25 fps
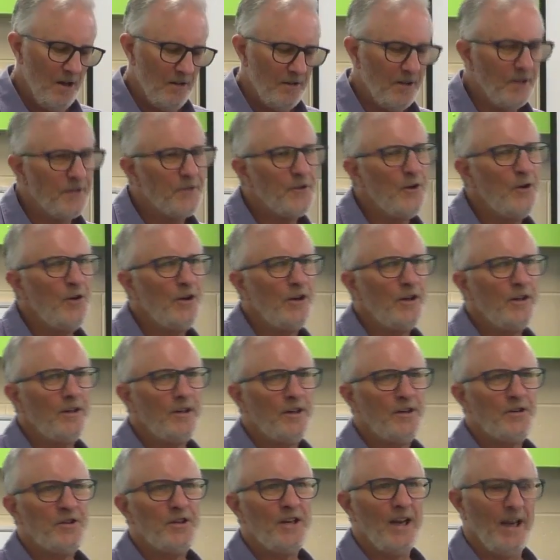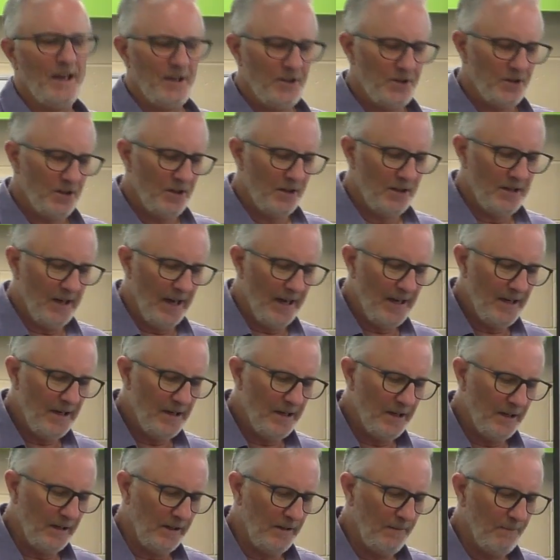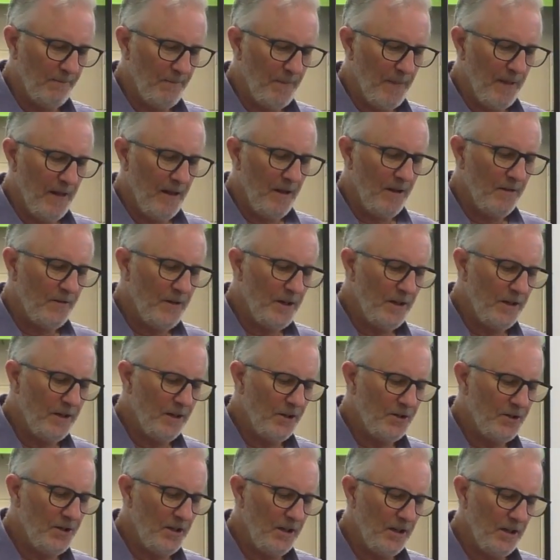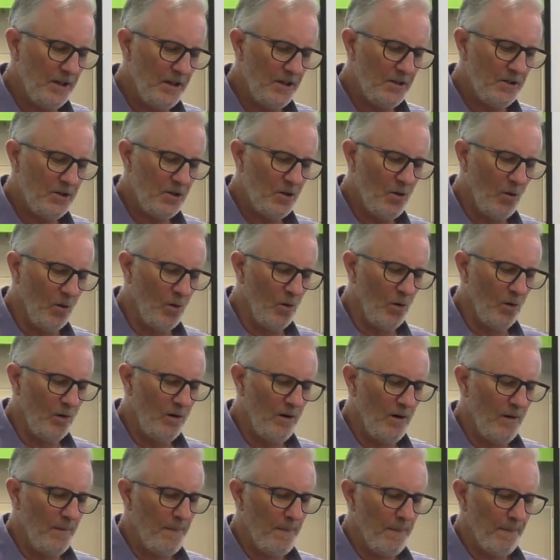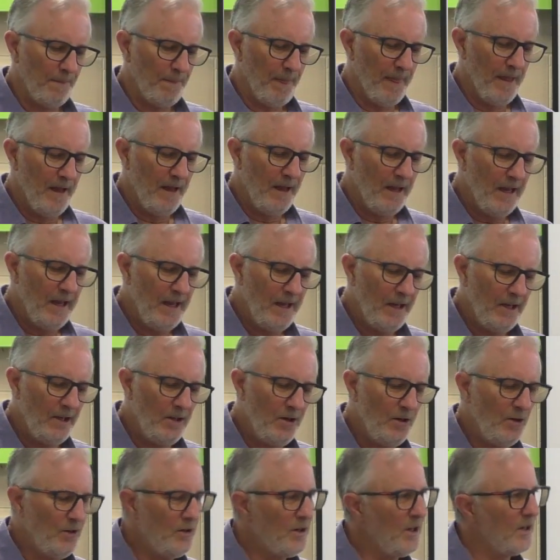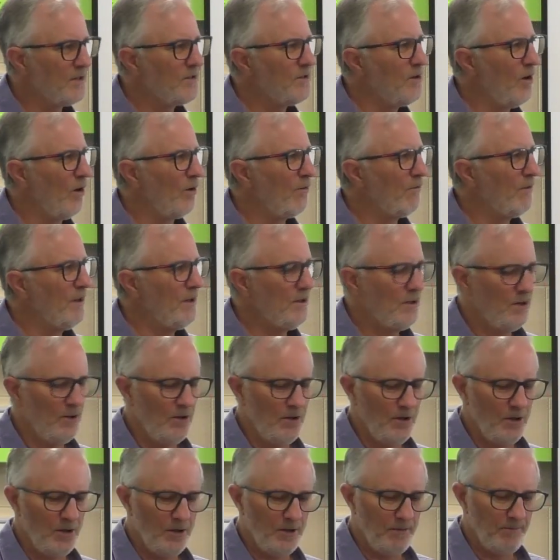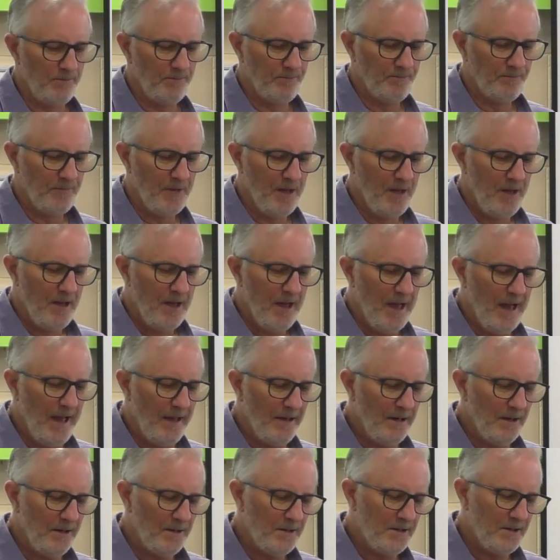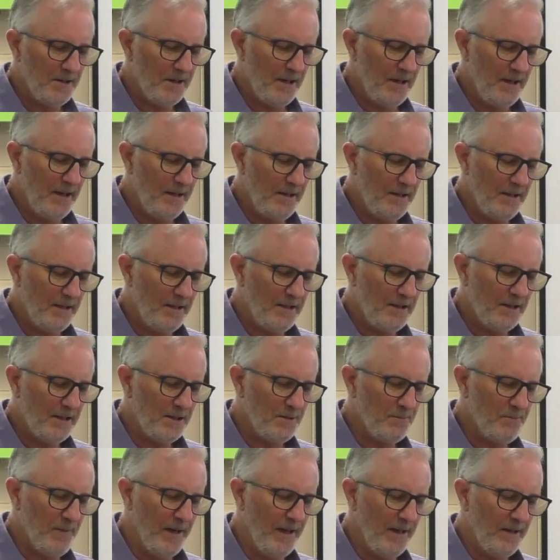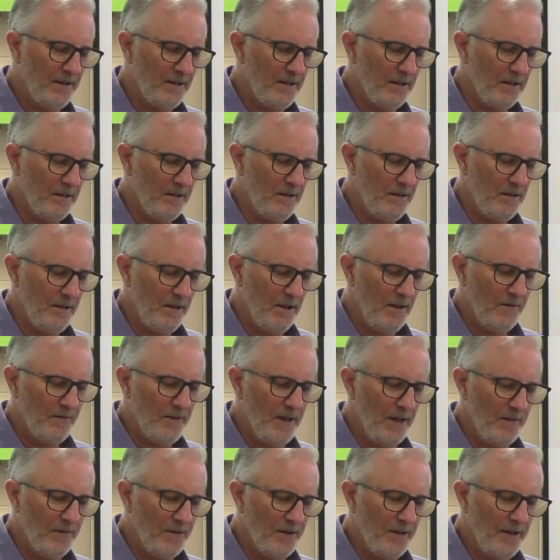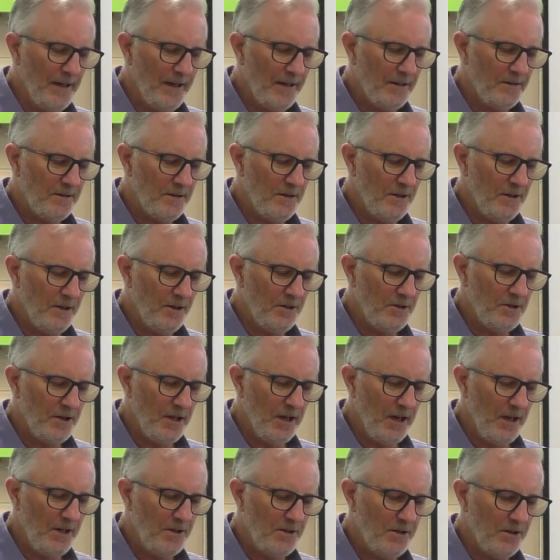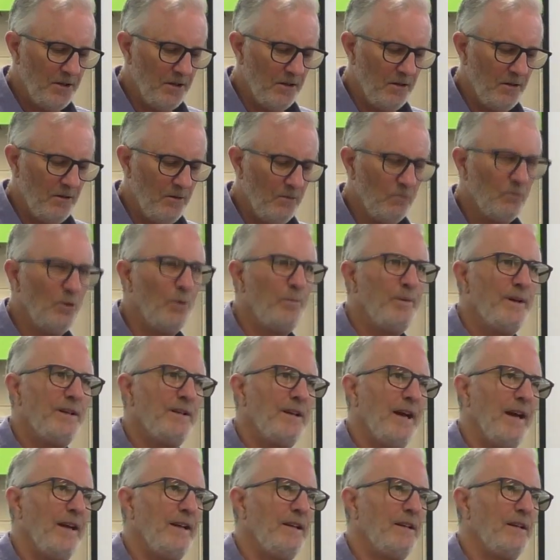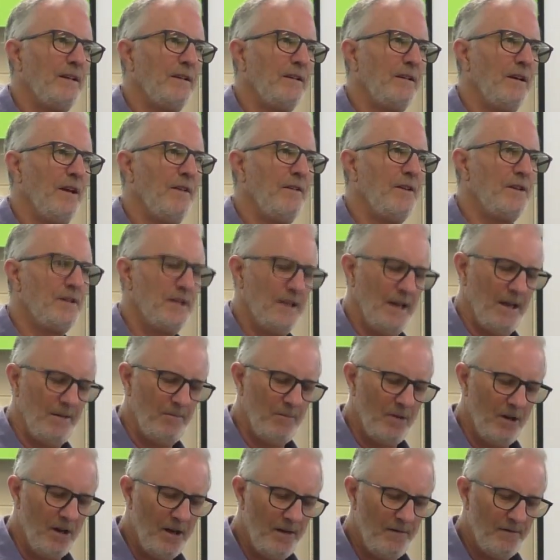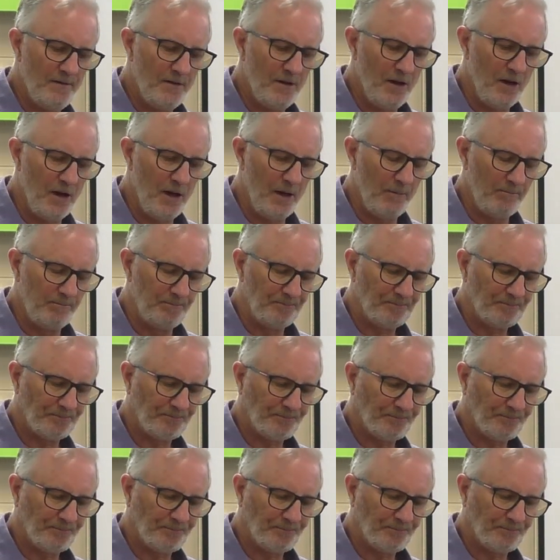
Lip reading: The third initiation taking, the initiate is called he who does not return, and it is expected that the next initiation will be taken in the same lifetime.